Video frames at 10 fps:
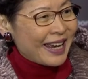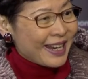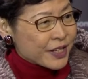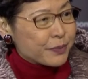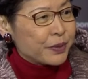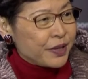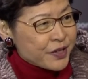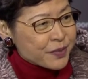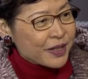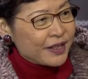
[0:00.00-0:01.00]
8
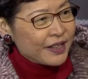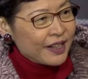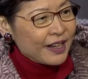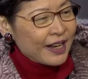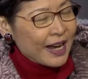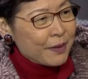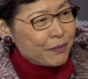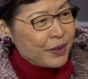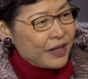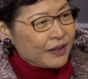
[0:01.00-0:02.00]
policemen have
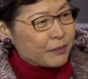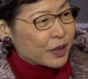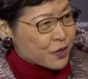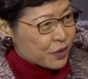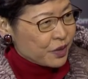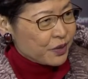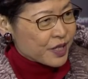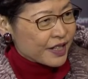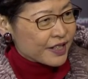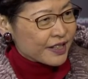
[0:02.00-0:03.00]
been
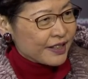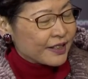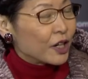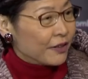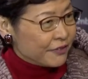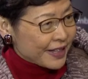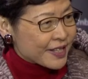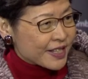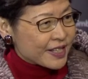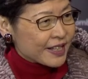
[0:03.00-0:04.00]
prosecuted,
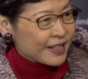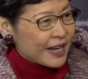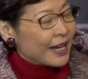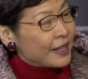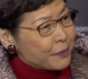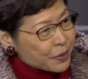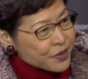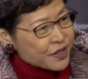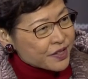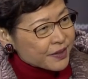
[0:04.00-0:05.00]
convicted, and
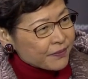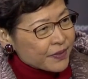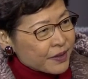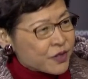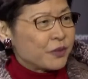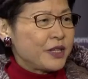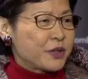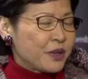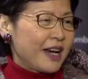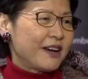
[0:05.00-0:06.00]
imprisoned. So we
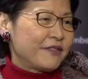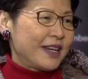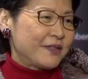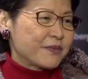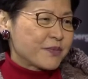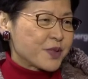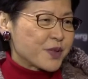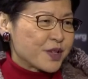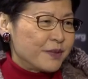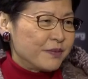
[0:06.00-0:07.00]
do have that
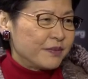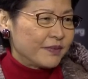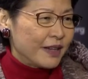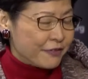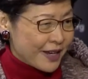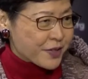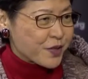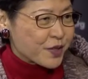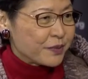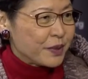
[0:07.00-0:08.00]
system, a fair
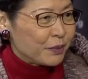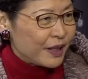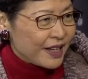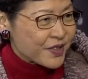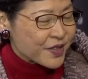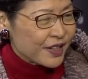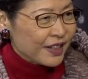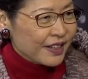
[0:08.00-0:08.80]
system in place.